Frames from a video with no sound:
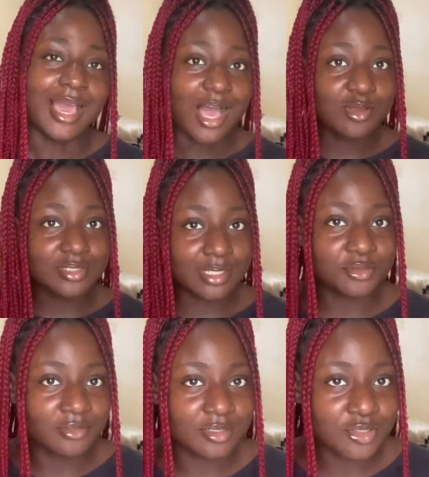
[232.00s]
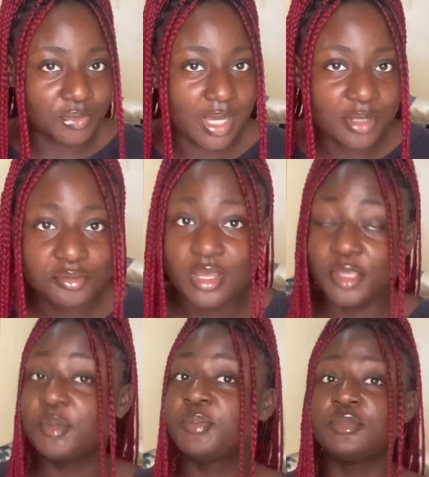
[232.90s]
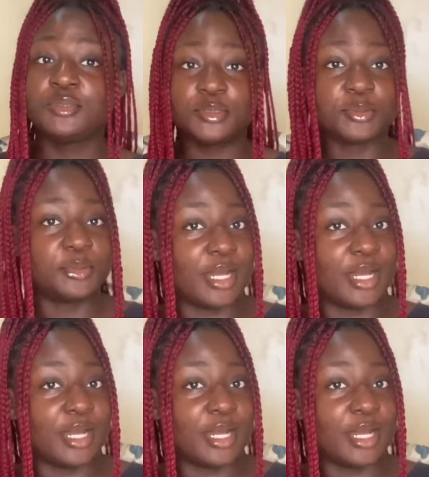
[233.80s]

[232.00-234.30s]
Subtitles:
How to get over someone? I don't know how people do it though.